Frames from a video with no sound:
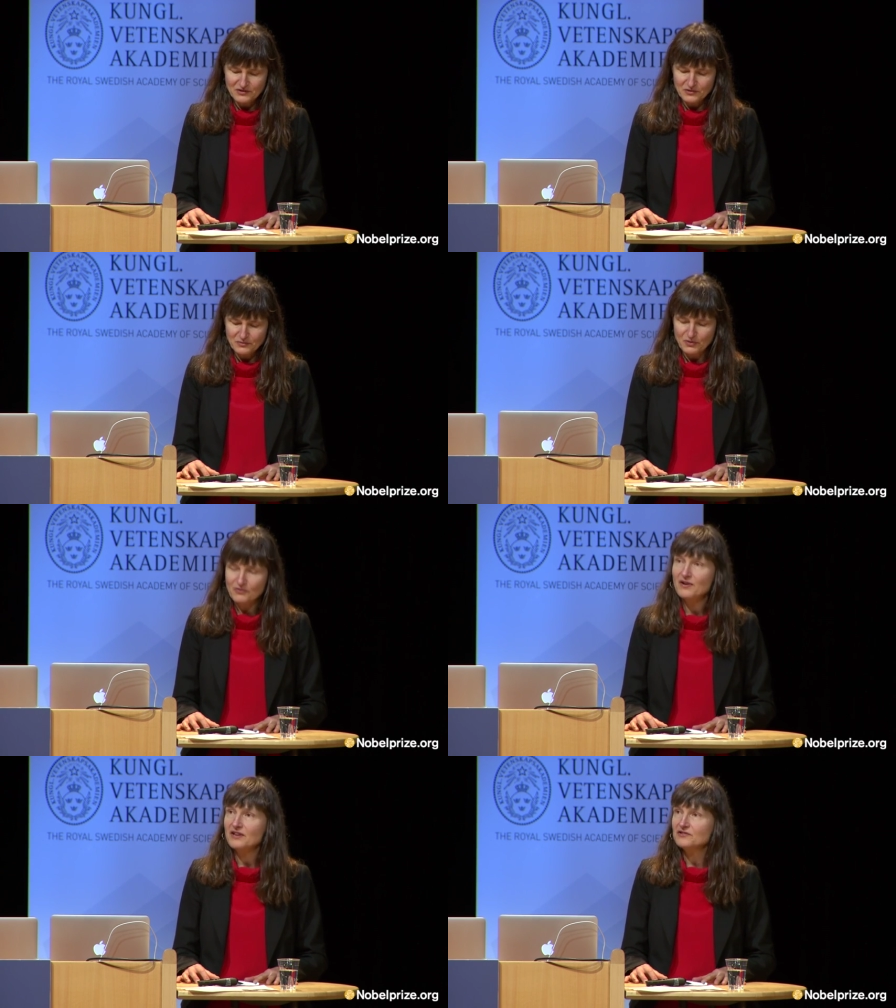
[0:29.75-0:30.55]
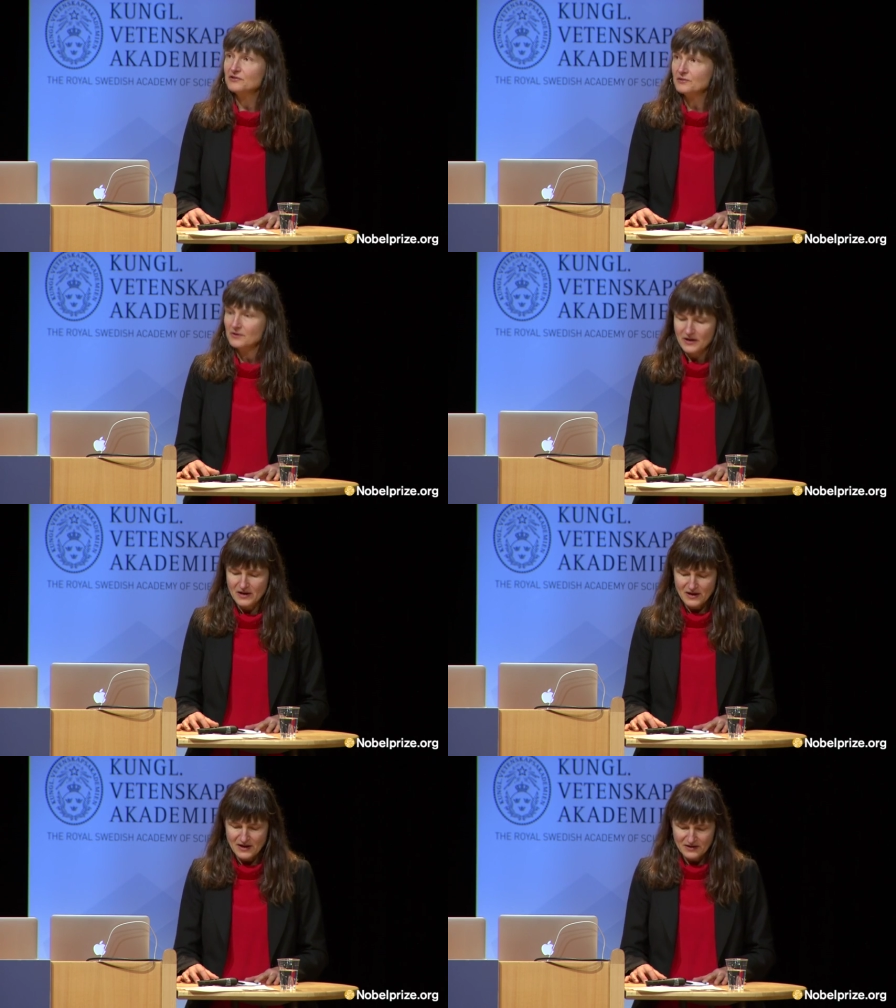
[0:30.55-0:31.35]
Duke professor
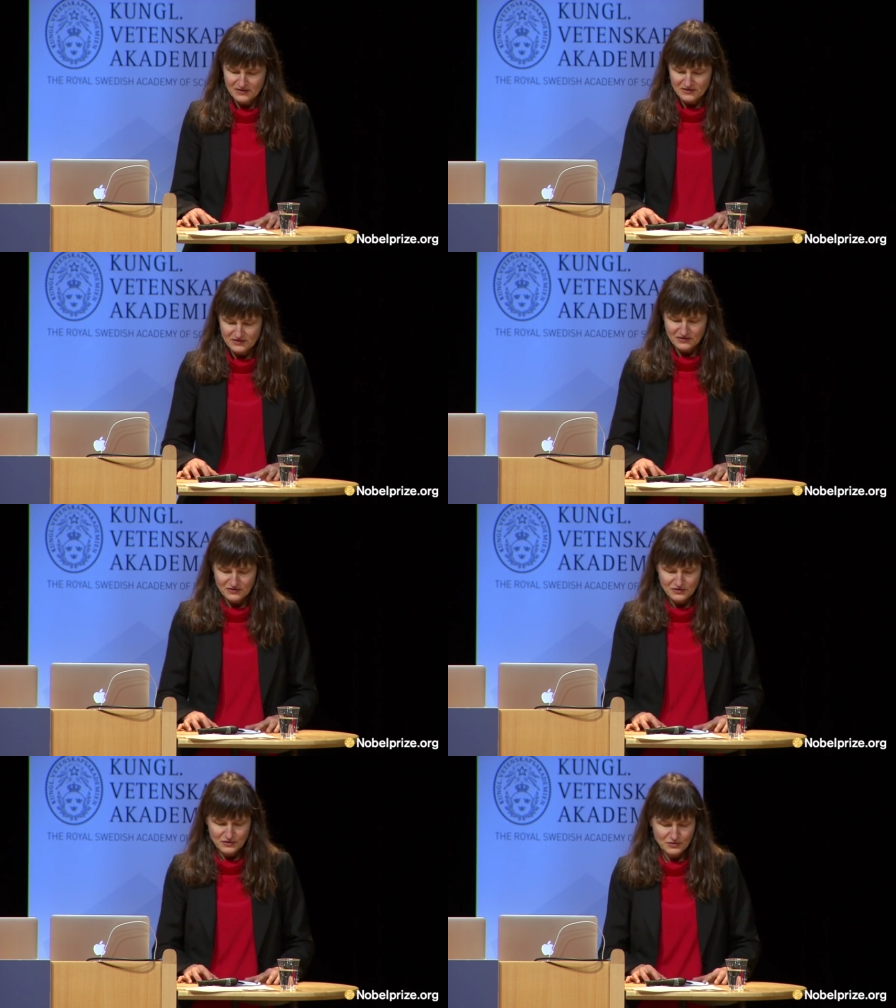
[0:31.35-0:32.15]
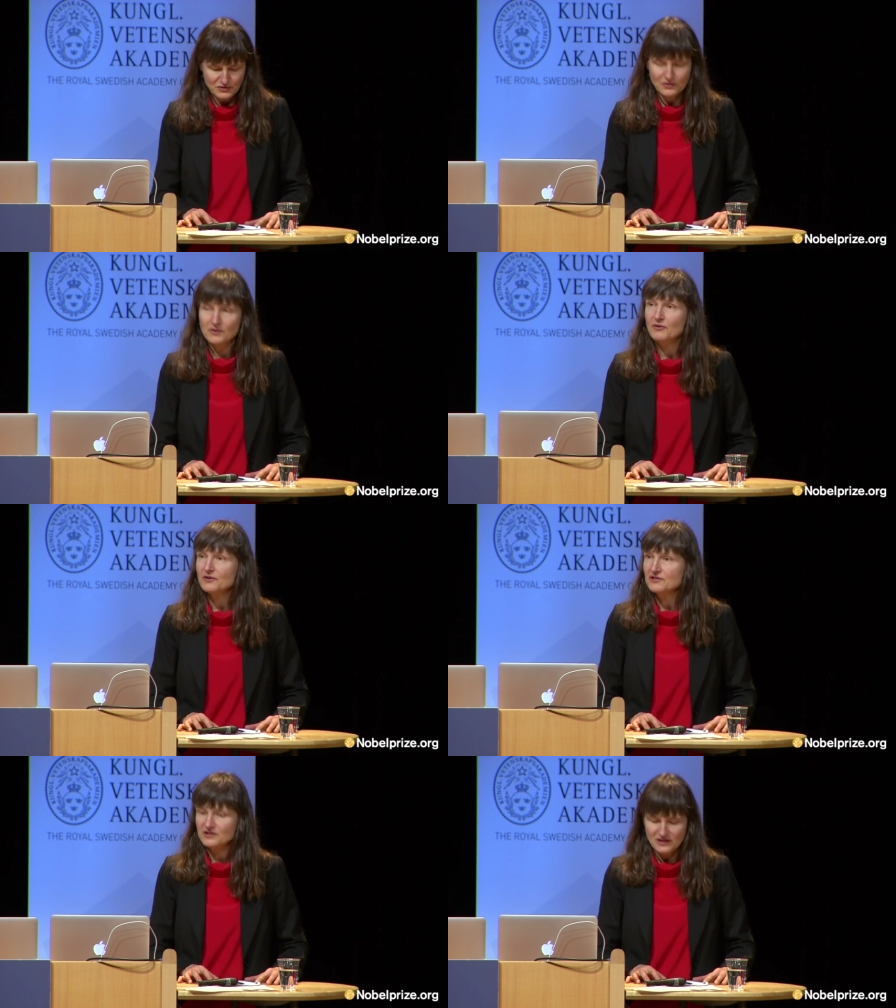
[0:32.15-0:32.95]
at Duke
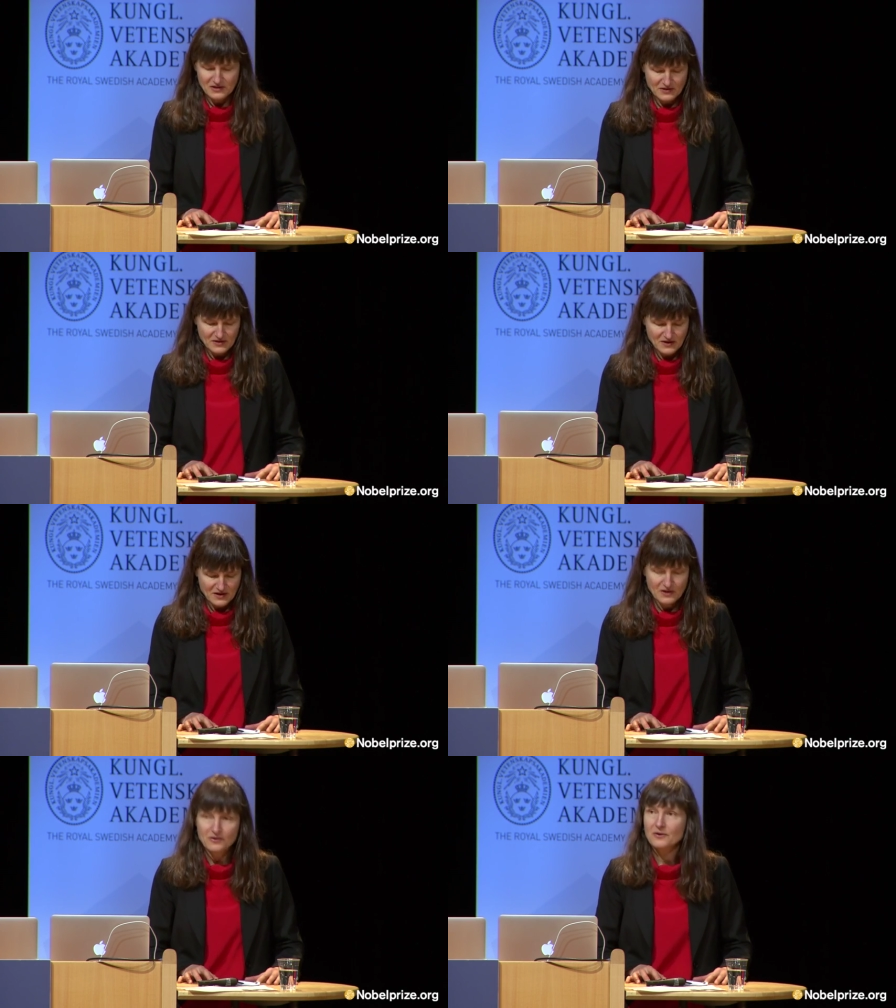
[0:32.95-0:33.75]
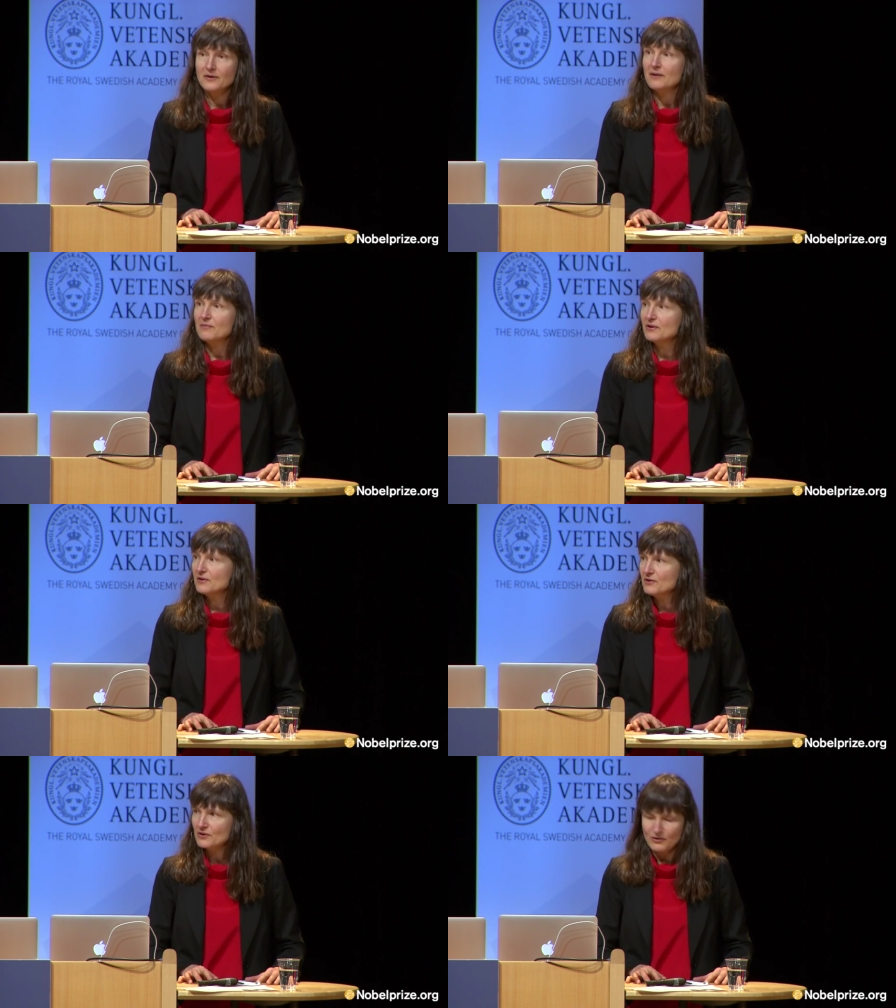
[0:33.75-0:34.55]
University in Durham,
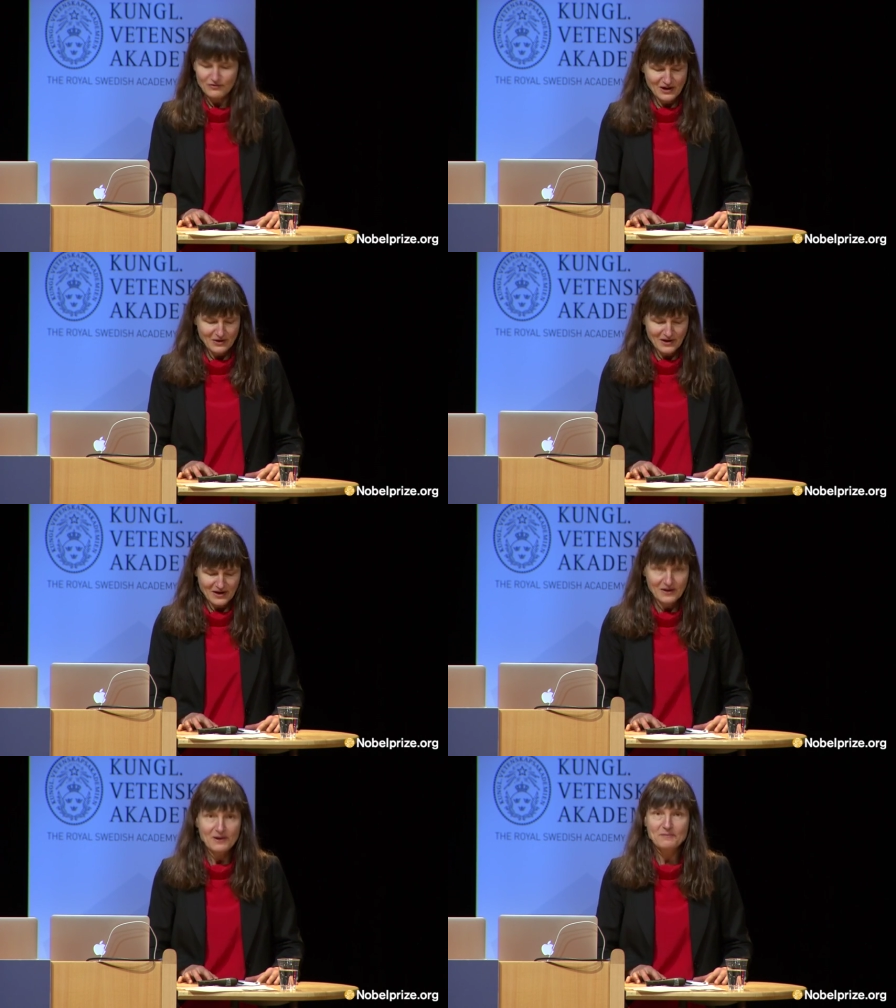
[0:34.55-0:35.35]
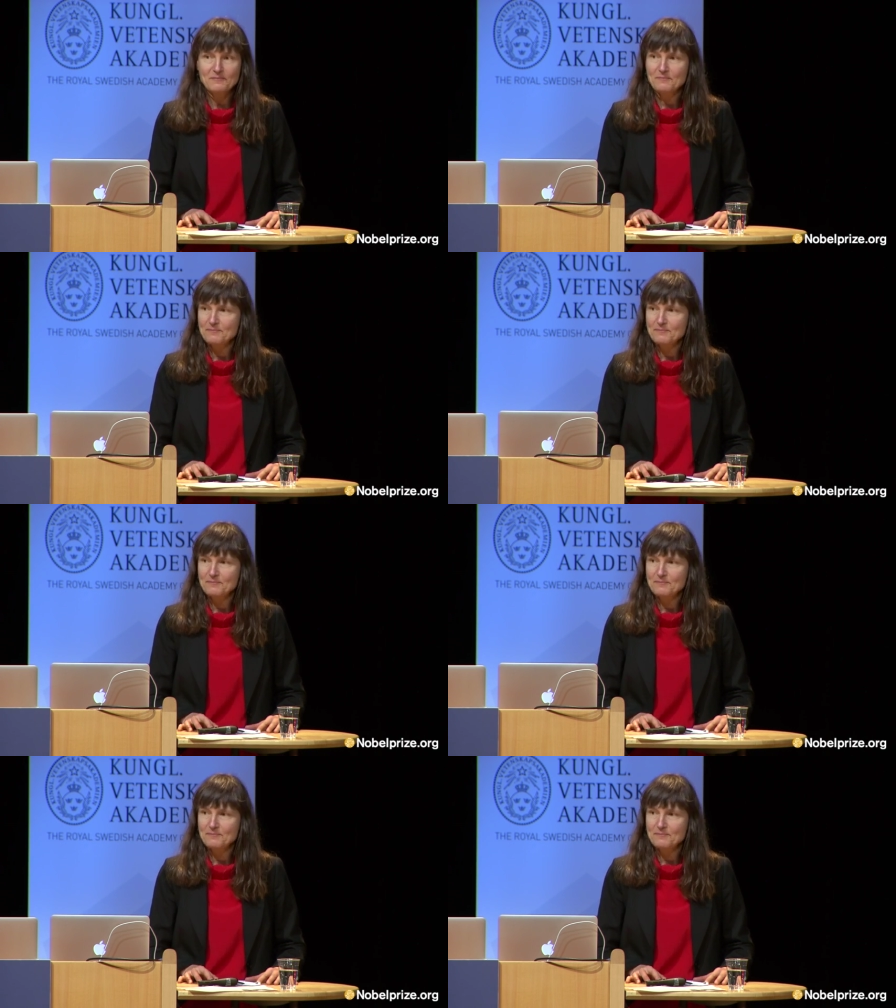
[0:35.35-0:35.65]
North Carolina.